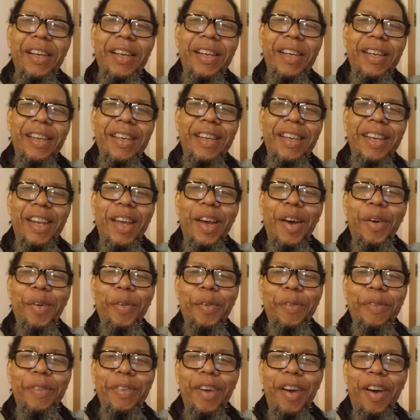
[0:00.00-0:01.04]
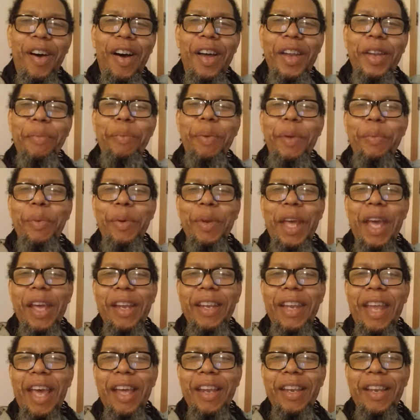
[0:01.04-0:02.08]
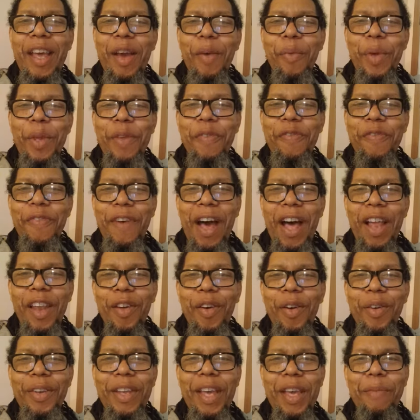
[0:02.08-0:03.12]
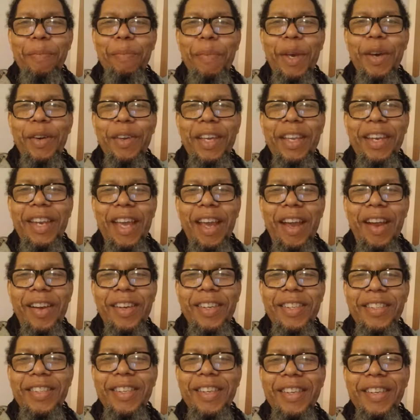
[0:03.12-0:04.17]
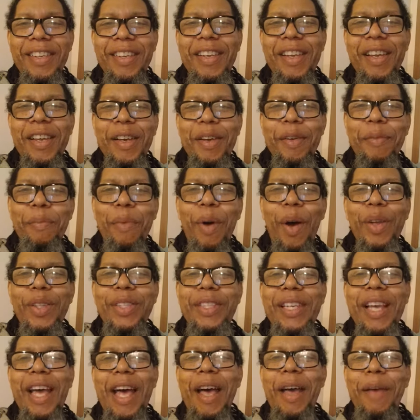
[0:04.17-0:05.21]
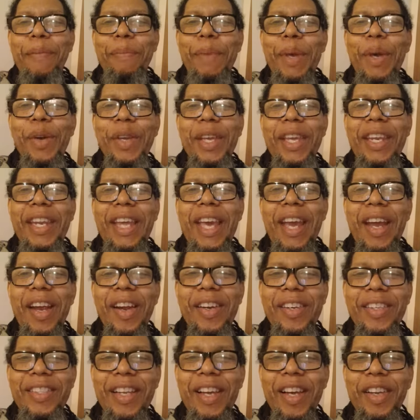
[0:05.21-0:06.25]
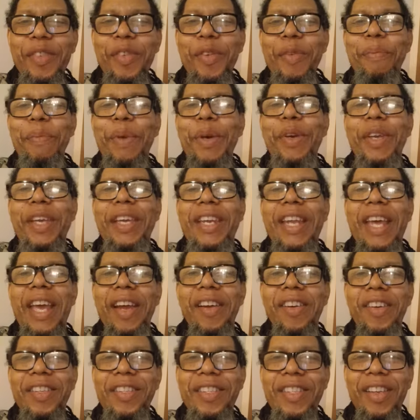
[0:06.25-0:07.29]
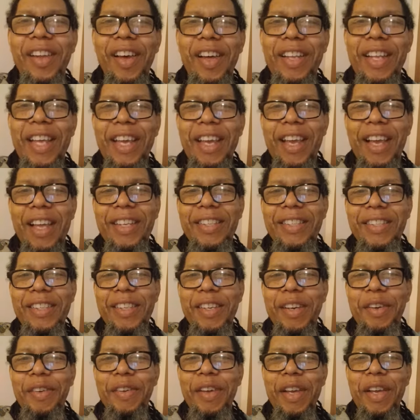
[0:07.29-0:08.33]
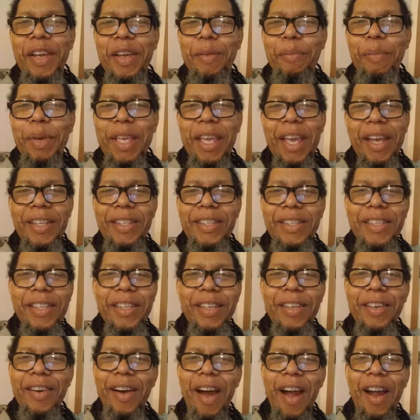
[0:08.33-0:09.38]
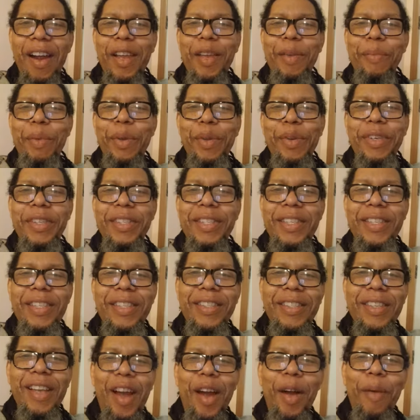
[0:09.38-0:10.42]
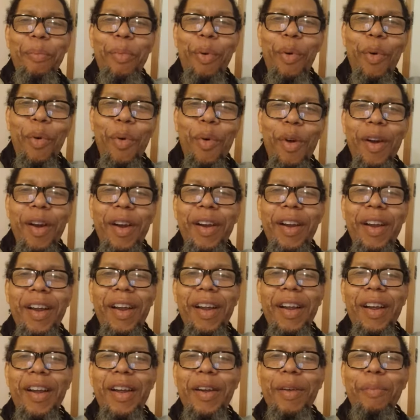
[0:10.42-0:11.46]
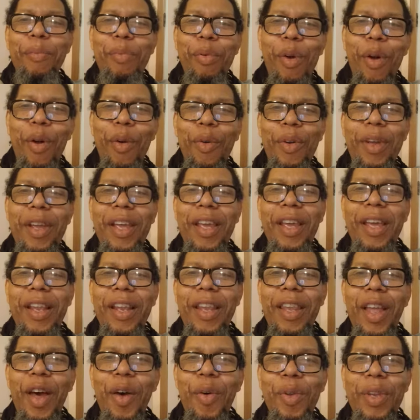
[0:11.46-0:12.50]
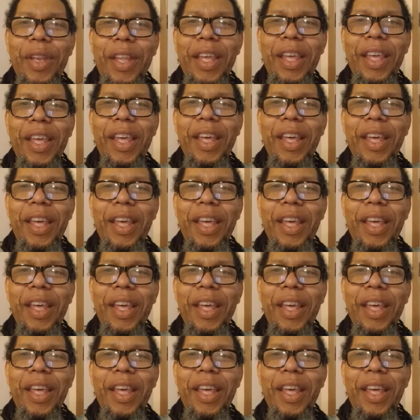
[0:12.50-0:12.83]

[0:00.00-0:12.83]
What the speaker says: You know, all the people that we follow, they billionaires and multi-millionaires, 100 millionaires and all that kind of stuff. But yet and still, our communities are poor, broke, and lonely.